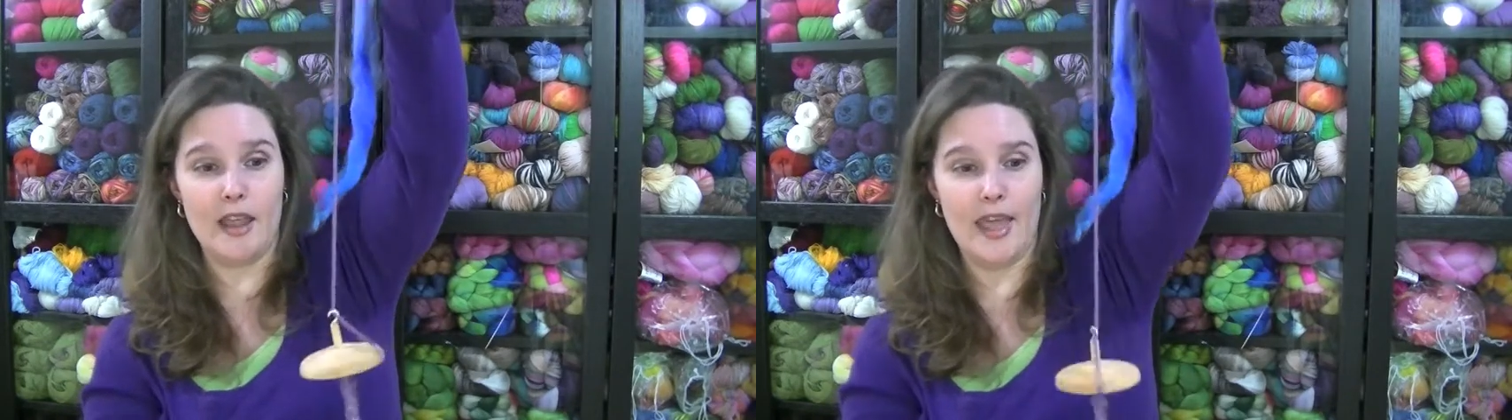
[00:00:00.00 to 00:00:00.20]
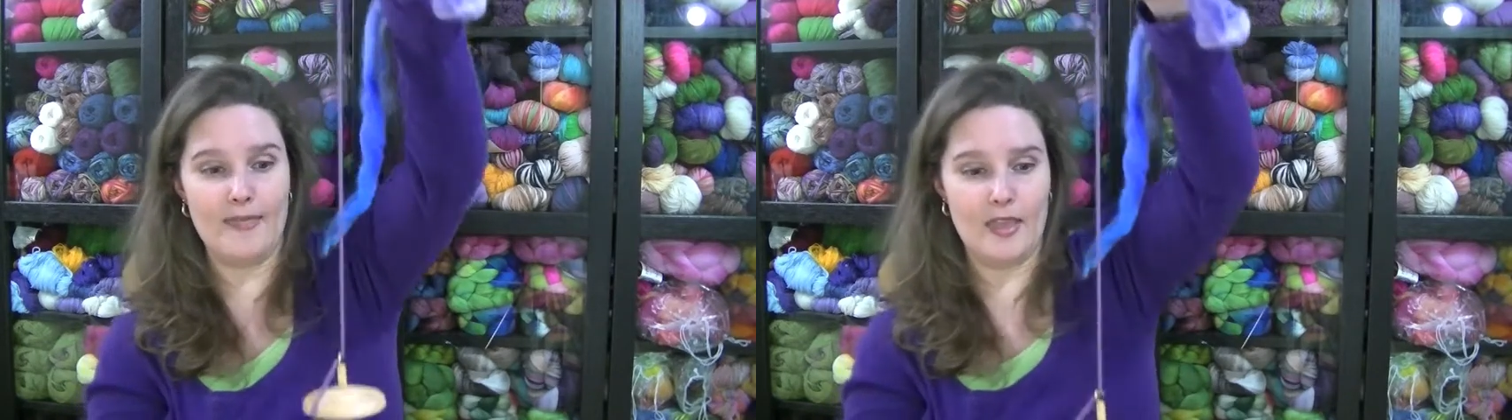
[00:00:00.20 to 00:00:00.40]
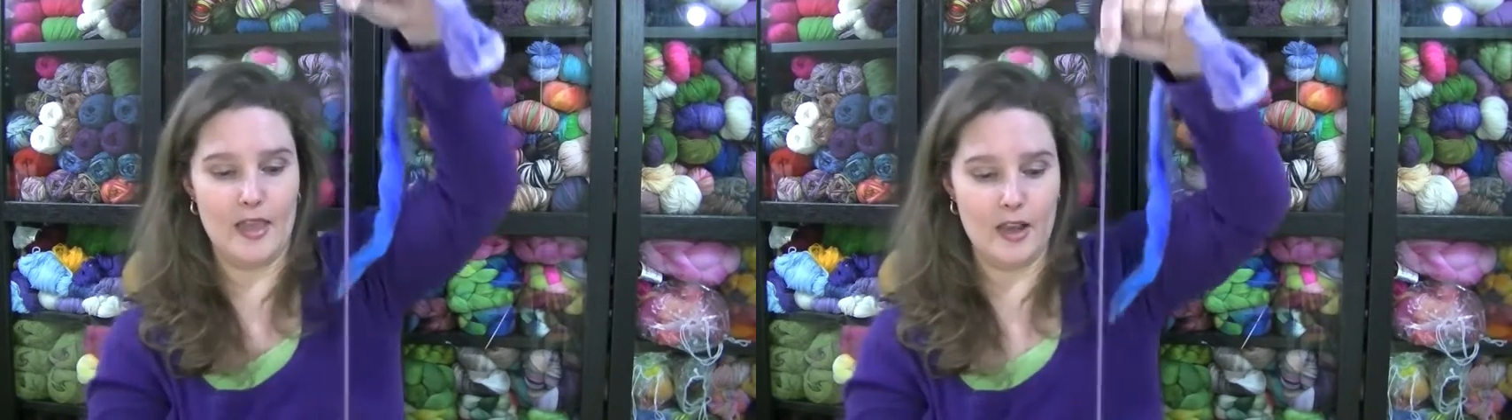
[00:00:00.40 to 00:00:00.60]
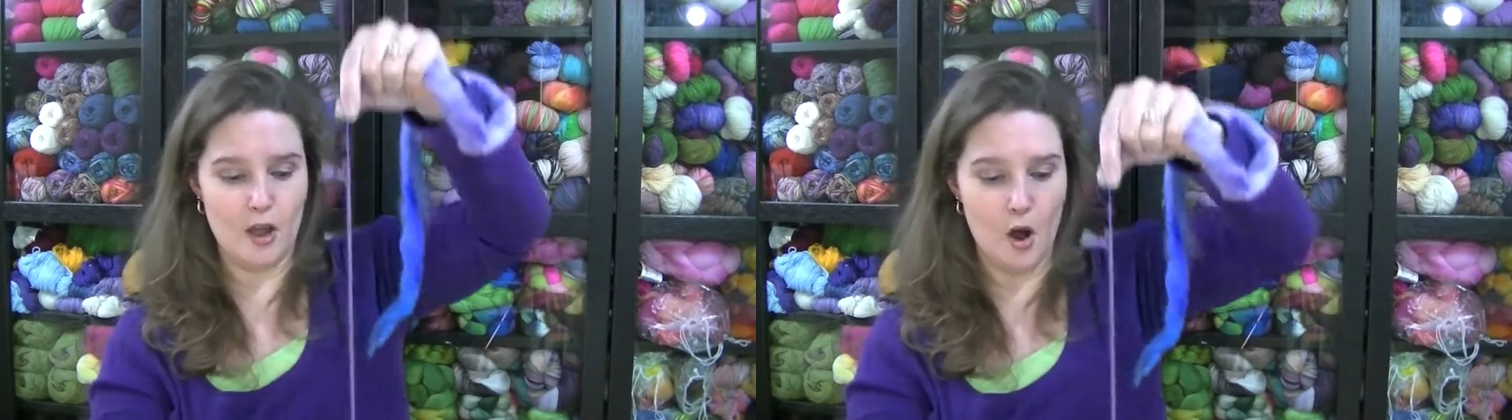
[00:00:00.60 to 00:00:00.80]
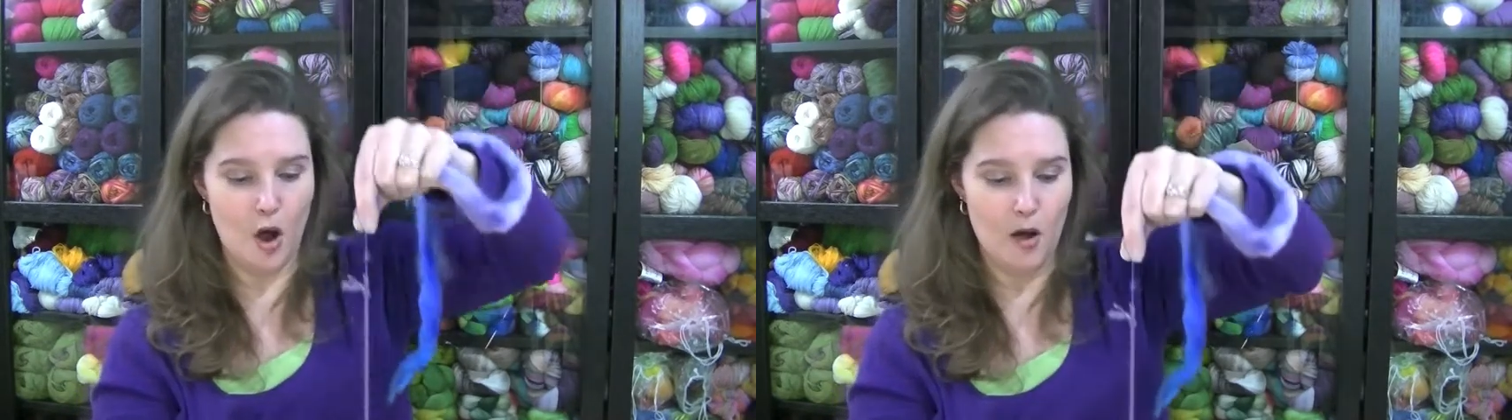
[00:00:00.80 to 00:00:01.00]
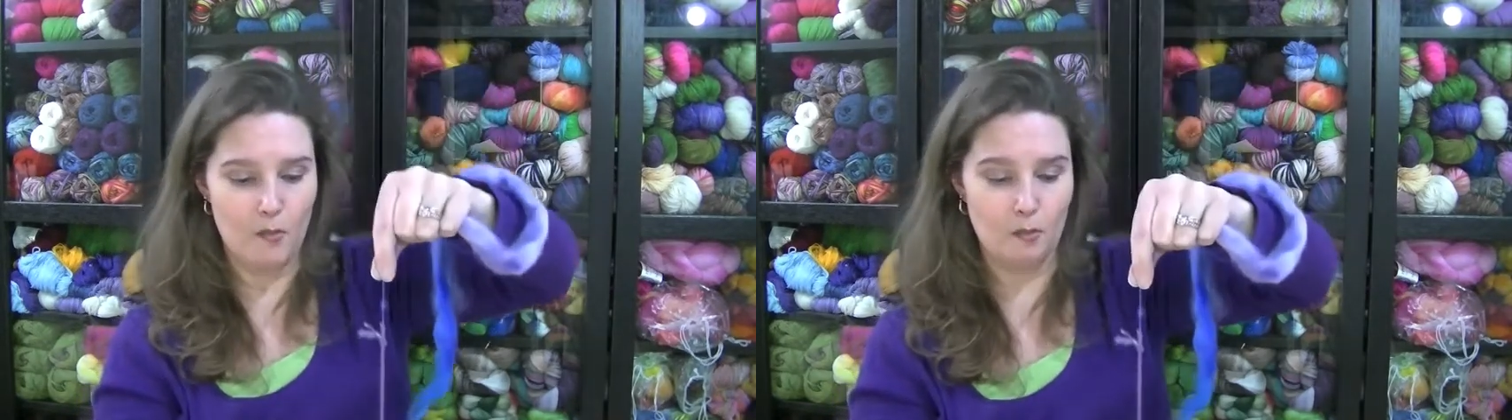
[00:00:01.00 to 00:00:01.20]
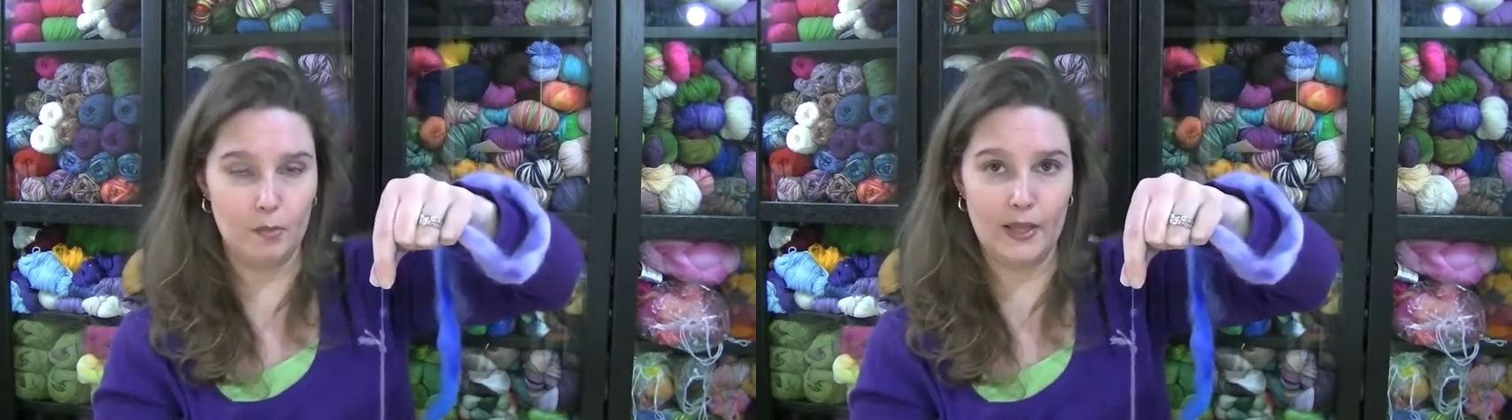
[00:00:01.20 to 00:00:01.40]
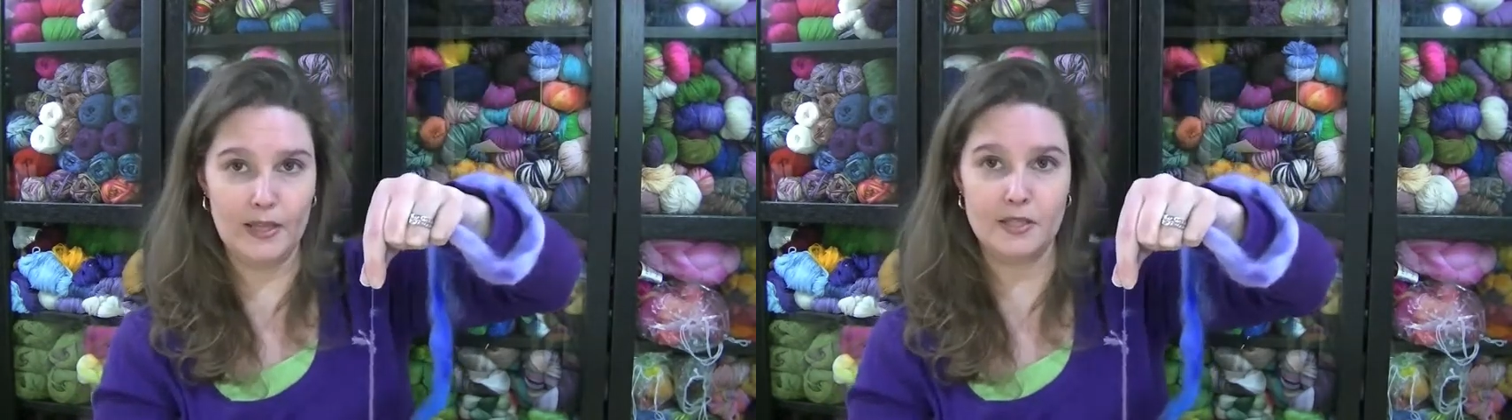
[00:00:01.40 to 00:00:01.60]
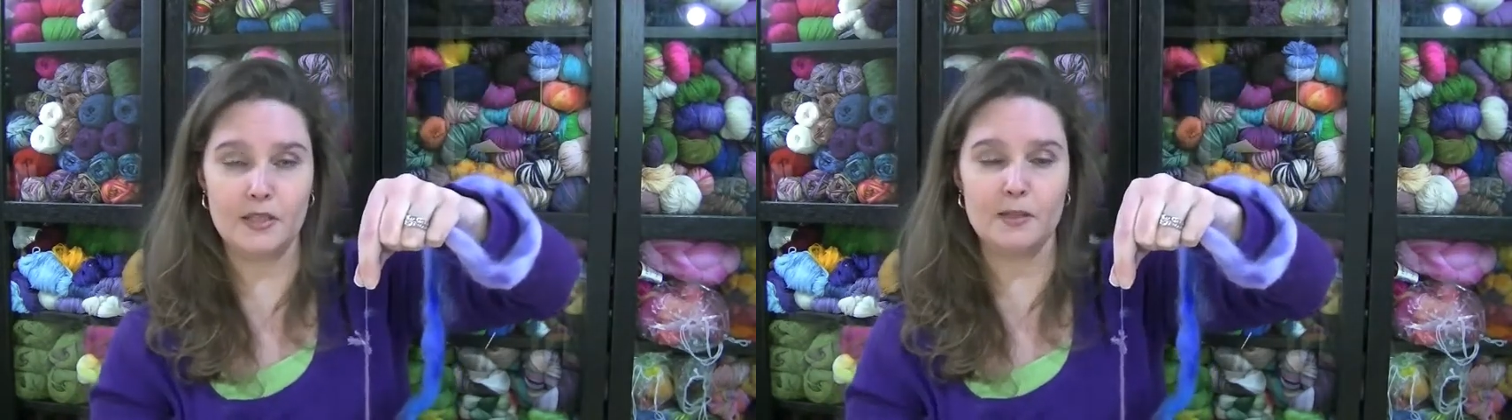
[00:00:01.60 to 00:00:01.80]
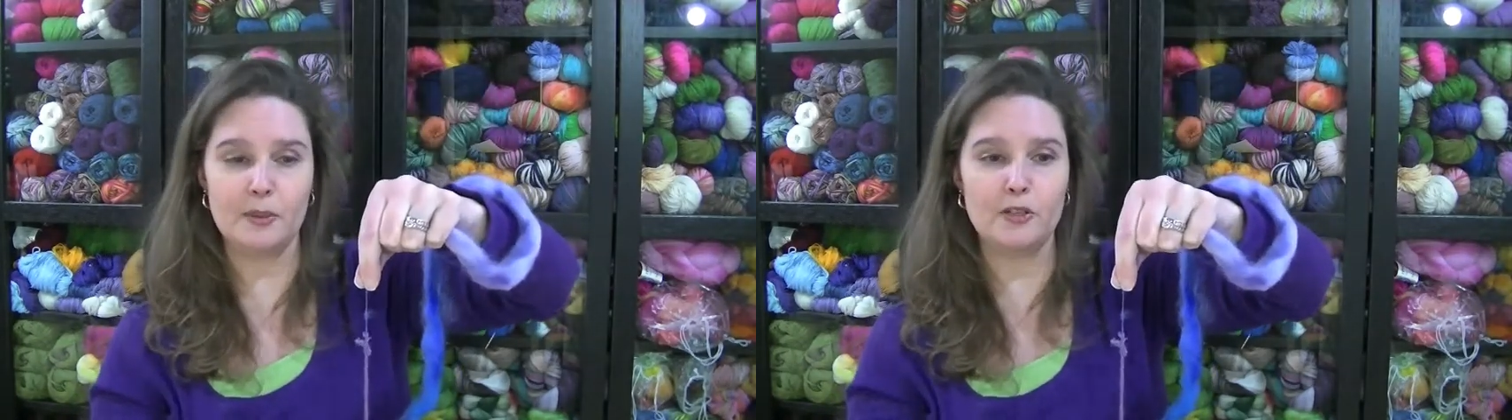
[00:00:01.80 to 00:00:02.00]
and then place the
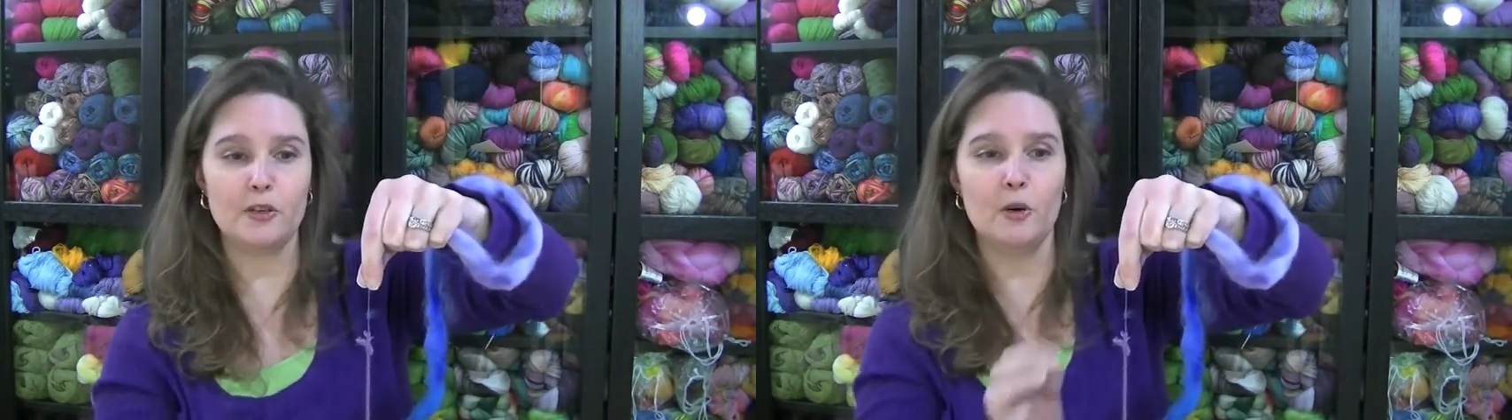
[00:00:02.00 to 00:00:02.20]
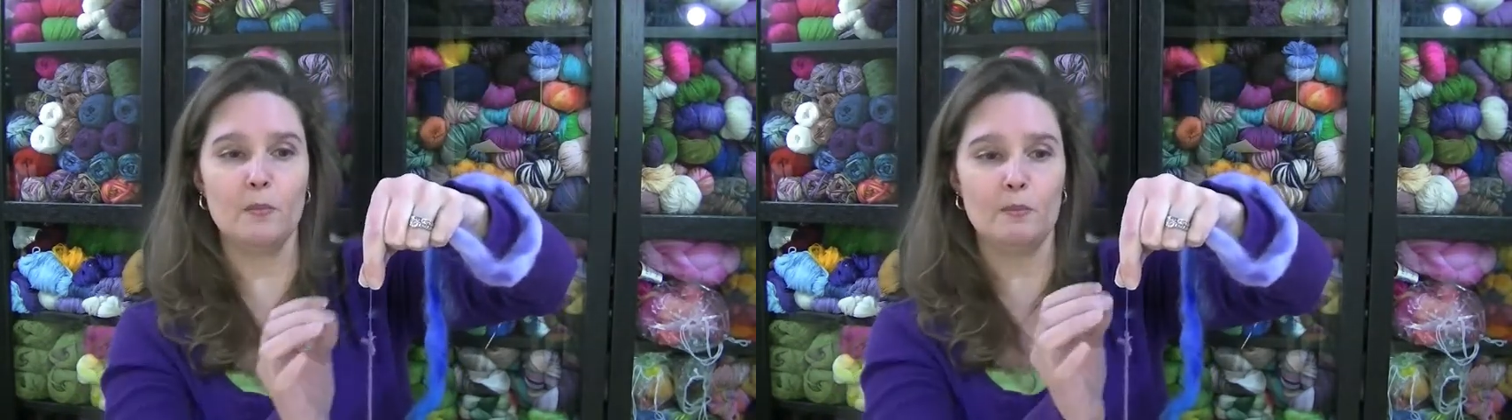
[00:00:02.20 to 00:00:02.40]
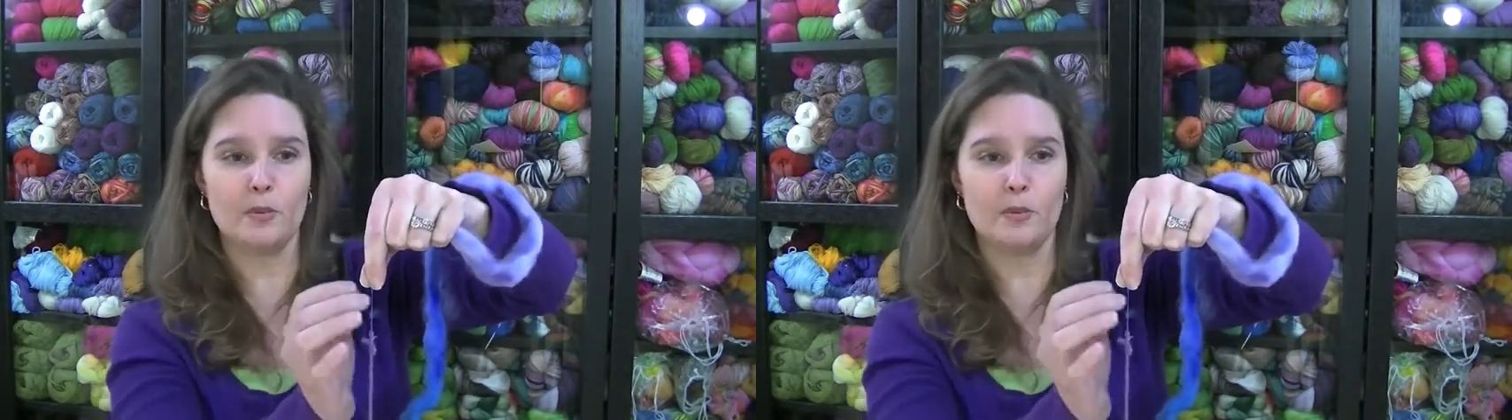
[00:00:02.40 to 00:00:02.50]
spindle